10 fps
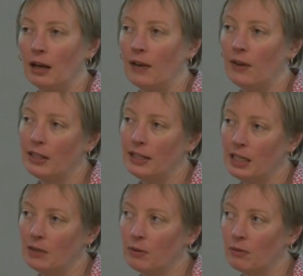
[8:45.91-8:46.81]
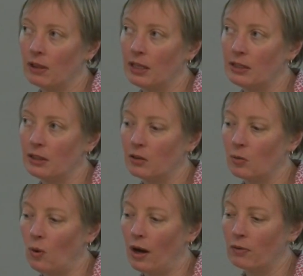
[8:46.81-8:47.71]
and they tend to be released into
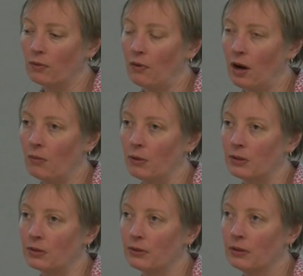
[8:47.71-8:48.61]
the wider environment.